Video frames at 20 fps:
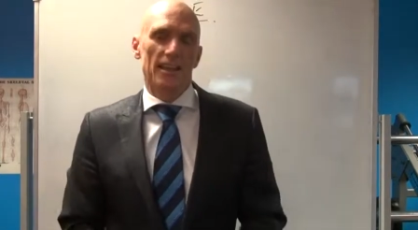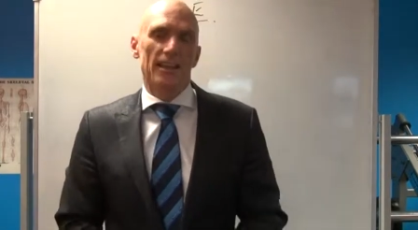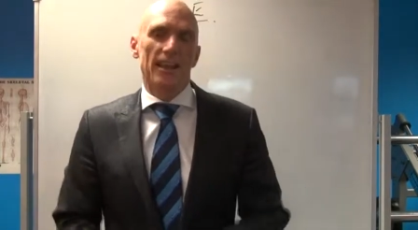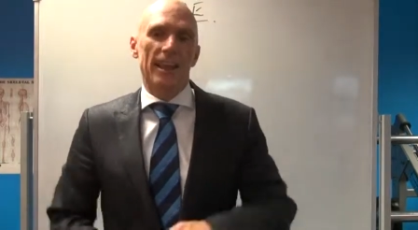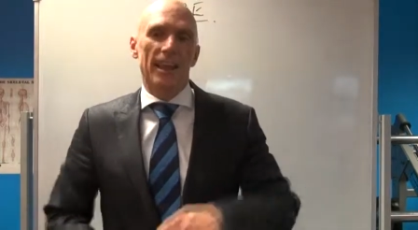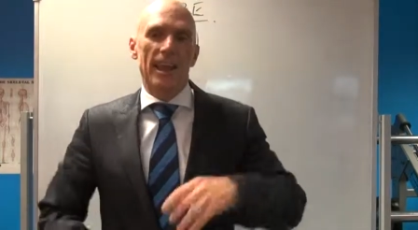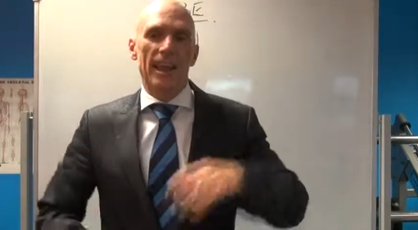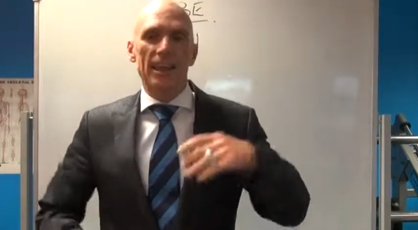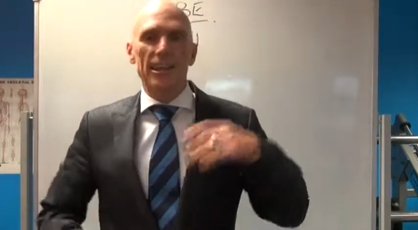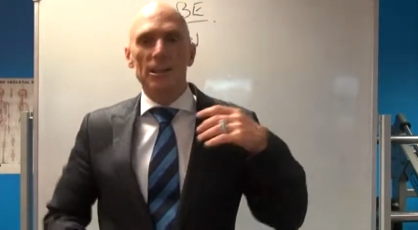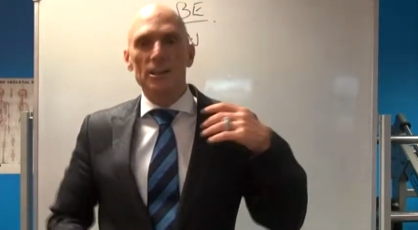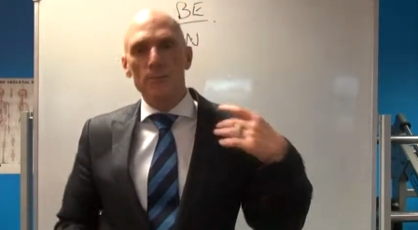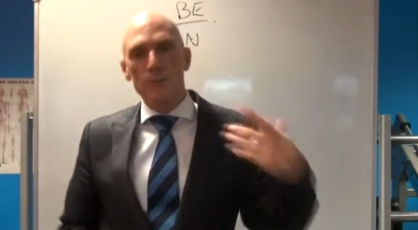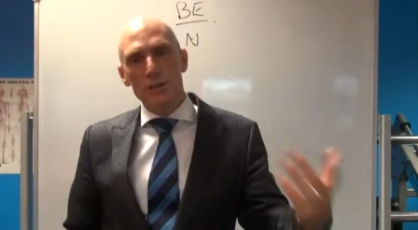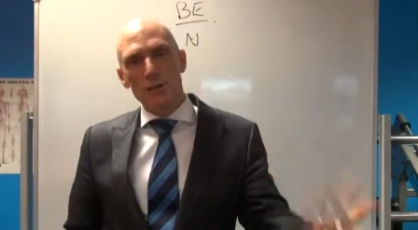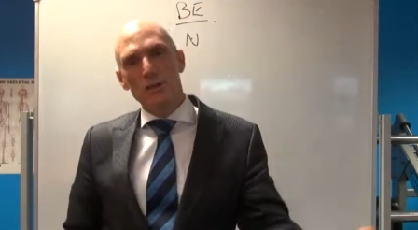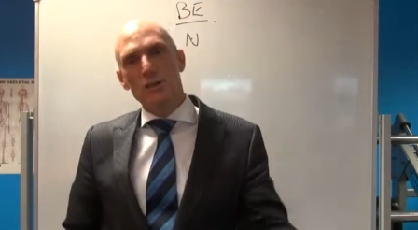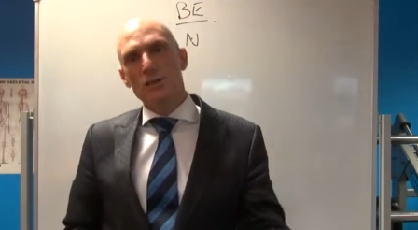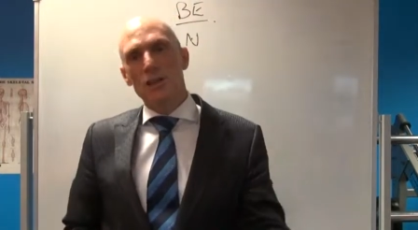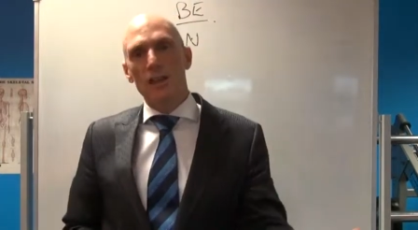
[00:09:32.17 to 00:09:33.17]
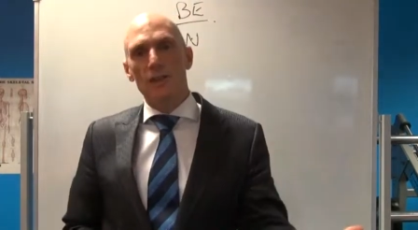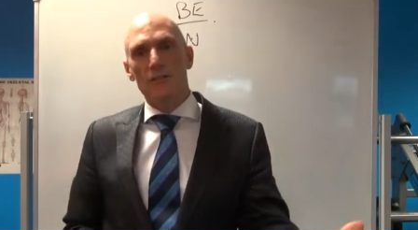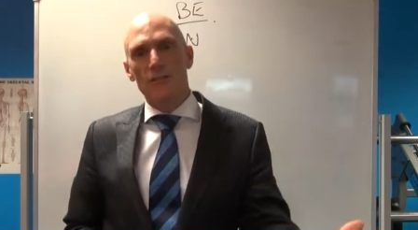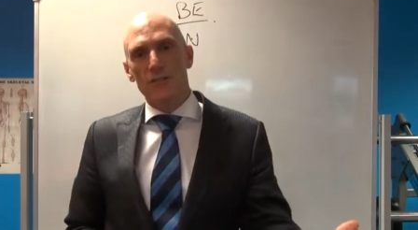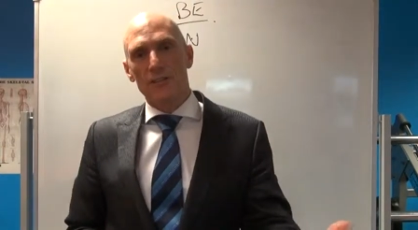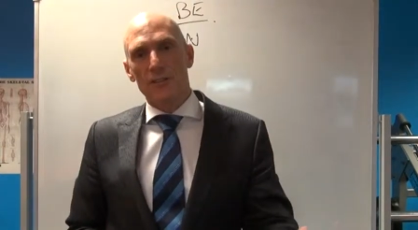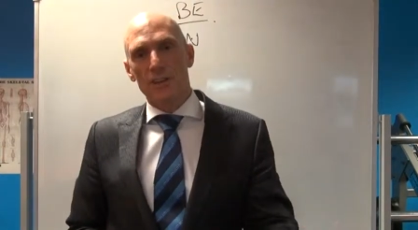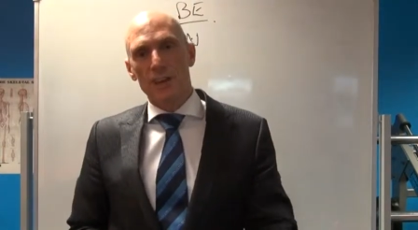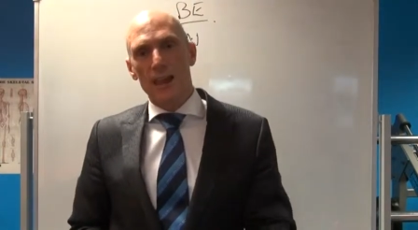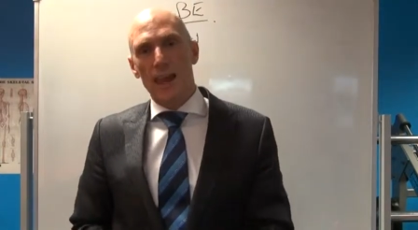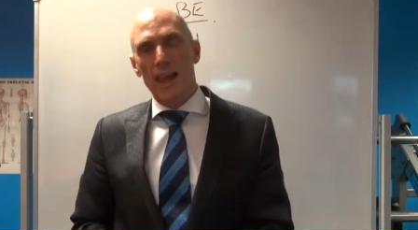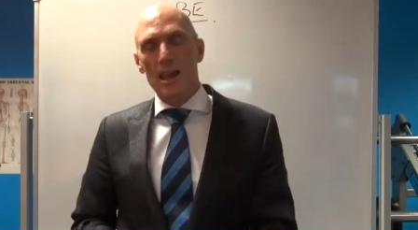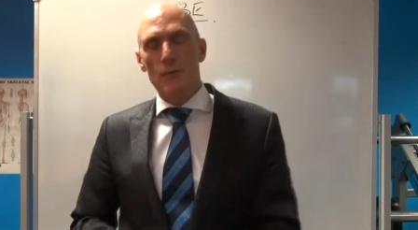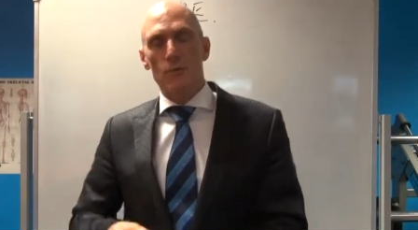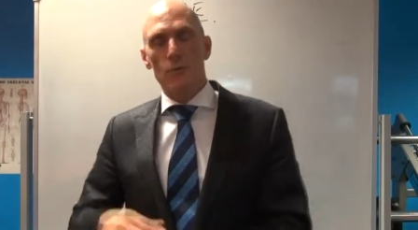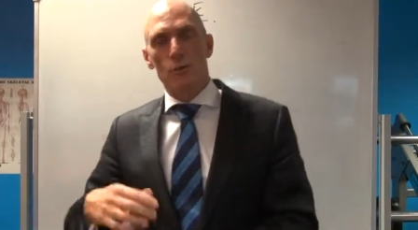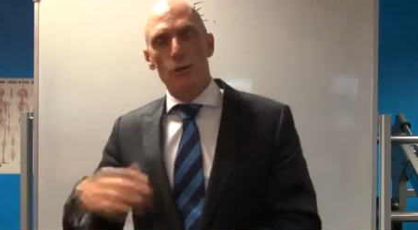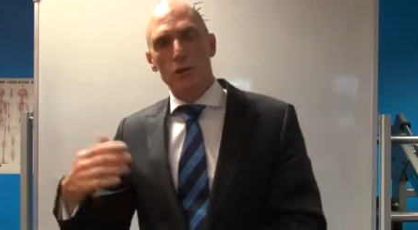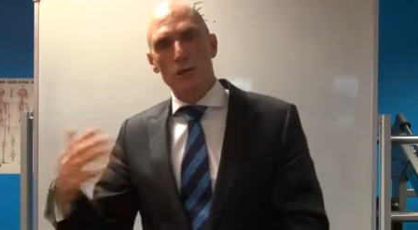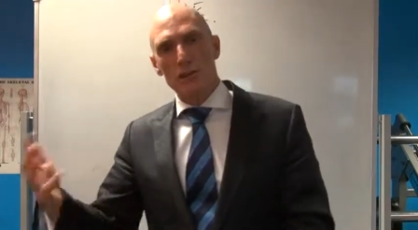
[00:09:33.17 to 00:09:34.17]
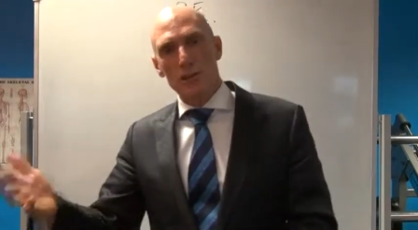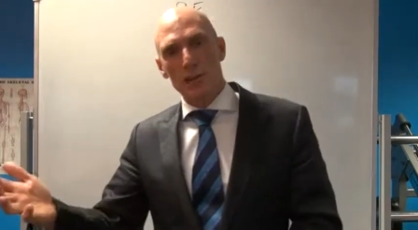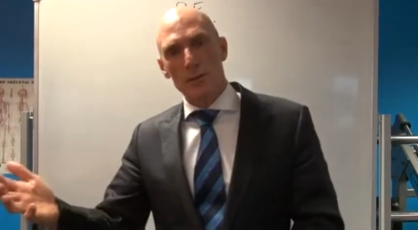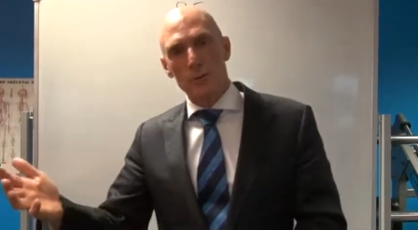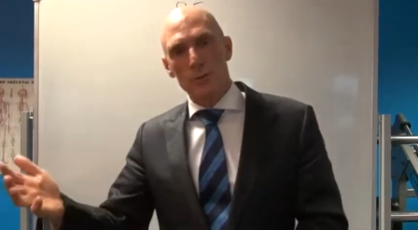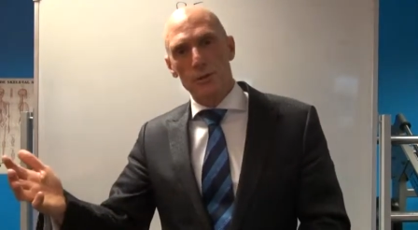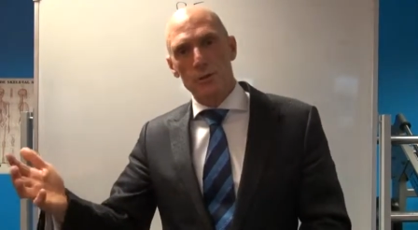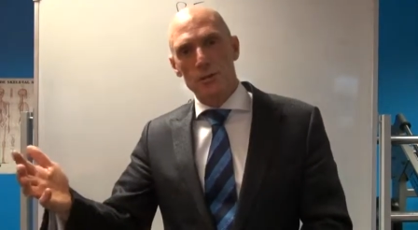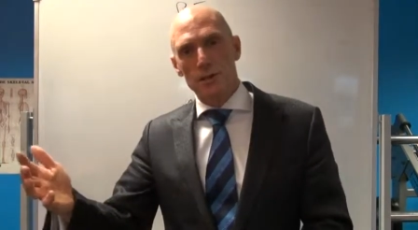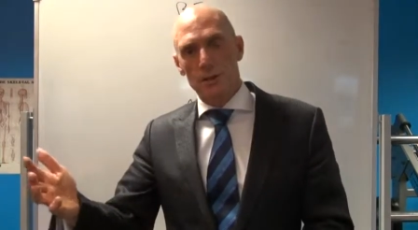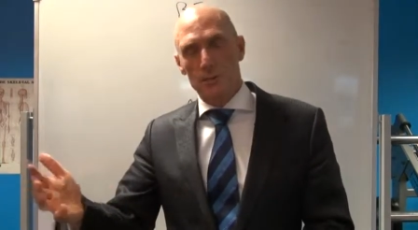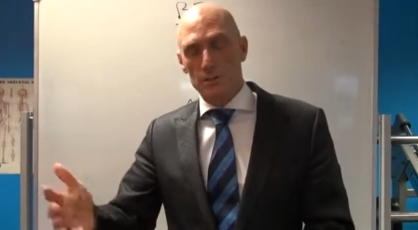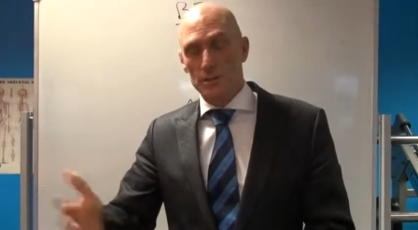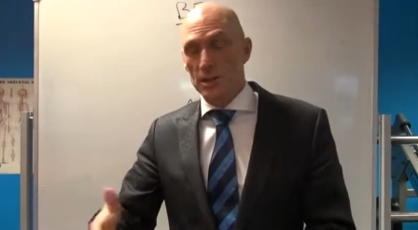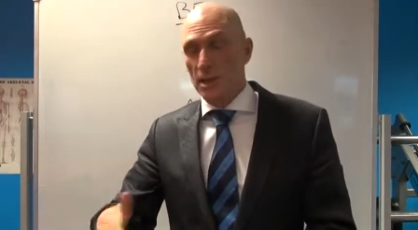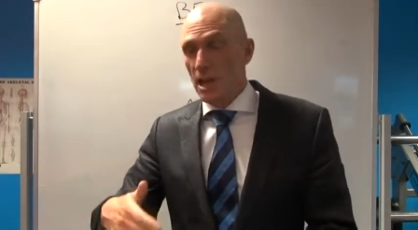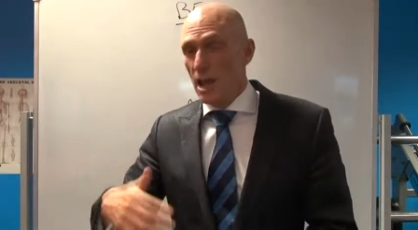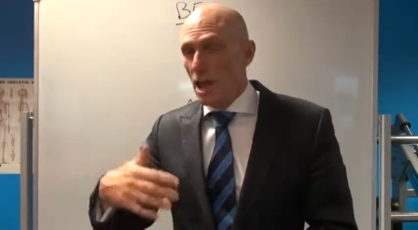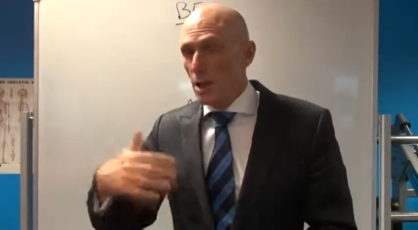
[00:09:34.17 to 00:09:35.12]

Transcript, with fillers: They had to be in shape for the game or the championships.